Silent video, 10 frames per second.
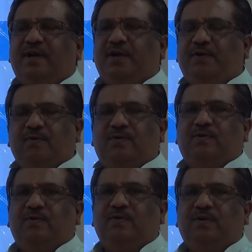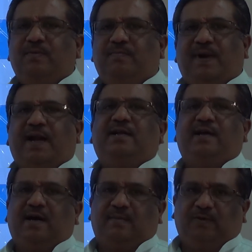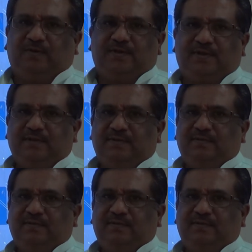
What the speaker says: due to plant hormones,